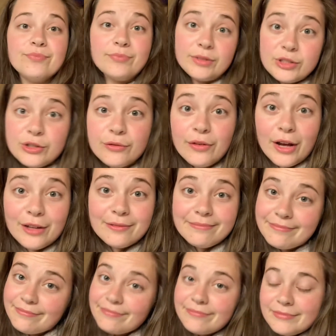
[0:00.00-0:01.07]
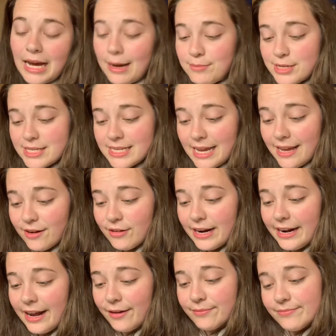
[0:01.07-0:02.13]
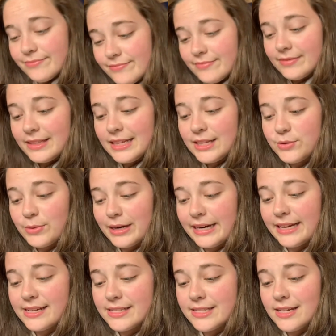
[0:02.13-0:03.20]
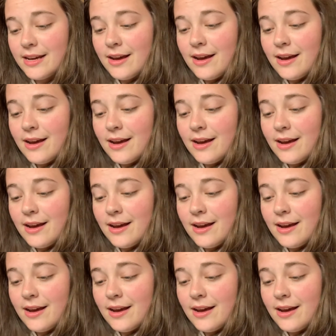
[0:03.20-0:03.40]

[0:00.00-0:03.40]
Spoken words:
It's your fault. I'm just saying it right now. It is what it is.